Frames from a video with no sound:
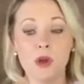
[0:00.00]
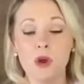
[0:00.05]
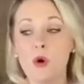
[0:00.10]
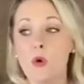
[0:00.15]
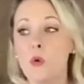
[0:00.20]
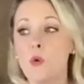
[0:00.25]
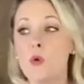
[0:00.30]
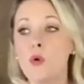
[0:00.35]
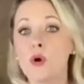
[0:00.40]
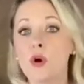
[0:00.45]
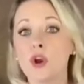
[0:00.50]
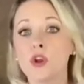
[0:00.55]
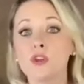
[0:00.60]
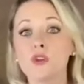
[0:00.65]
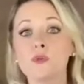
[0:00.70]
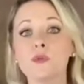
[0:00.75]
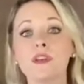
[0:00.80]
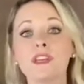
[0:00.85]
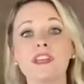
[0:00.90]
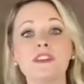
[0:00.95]
or you
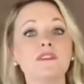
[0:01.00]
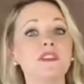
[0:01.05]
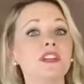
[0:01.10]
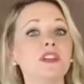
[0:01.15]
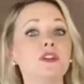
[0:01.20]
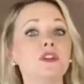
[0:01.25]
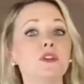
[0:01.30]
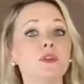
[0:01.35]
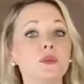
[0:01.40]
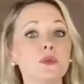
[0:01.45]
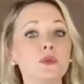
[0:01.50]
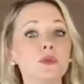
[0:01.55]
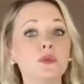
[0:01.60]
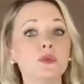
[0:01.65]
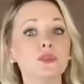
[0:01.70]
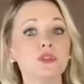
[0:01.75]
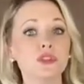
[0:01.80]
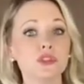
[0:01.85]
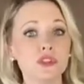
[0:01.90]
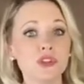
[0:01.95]
can even Google
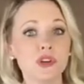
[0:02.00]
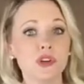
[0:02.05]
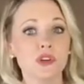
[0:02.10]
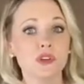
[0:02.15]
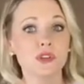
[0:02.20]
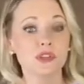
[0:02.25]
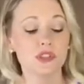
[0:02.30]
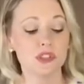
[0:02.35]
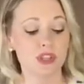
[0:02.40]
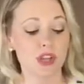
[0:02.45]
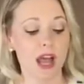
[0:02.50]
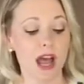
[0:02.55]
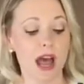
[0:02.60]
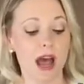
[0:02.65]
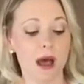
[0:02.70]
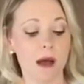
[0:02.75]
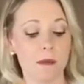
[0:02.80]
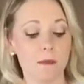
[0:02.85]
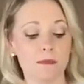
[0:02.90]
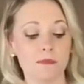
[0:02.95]
search
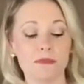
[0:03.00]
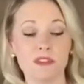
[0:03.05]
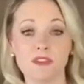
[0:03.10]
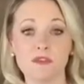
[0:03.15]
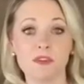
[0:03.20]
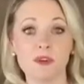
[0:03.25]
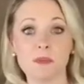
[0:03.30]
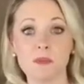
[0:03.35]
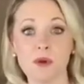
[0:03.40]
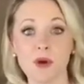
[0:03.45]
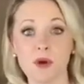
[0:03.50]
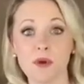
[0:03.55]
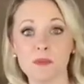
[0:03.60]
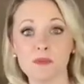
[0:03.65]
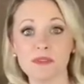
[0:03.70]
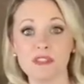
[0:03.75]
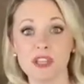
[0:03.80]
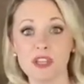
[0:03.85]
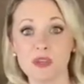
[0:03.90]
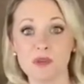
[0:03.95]
different
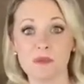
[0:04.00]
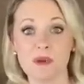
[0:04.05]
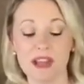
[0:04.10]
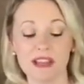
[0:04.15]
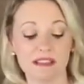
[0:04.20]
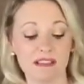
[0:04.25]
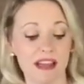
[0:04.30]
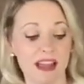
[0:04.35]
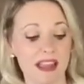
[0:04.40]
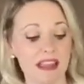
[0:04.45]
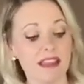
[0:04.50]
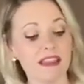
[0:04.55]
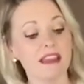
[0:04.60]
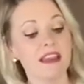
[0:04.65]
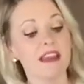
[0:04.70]
poems that you might like.